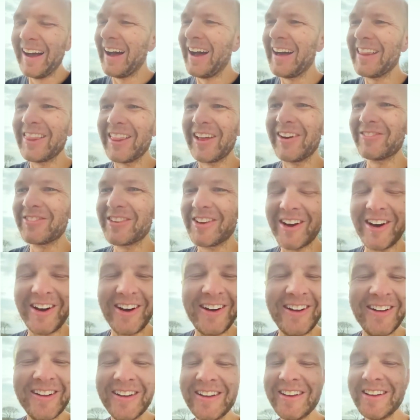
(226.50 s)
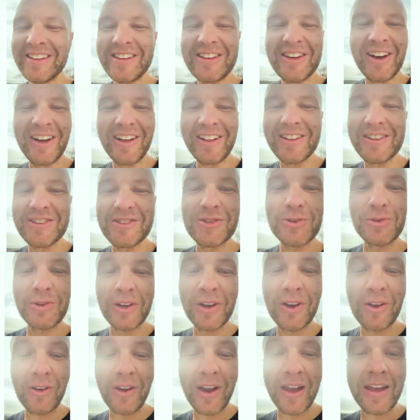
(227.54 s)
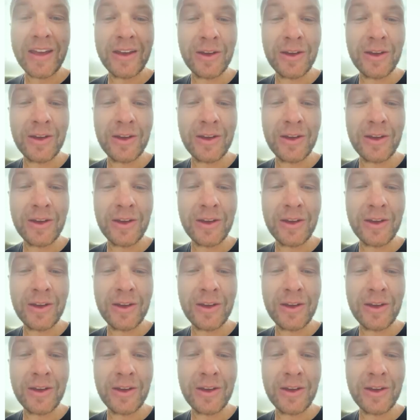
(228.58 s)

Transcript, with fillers: I love y'all. Y'all are doing great.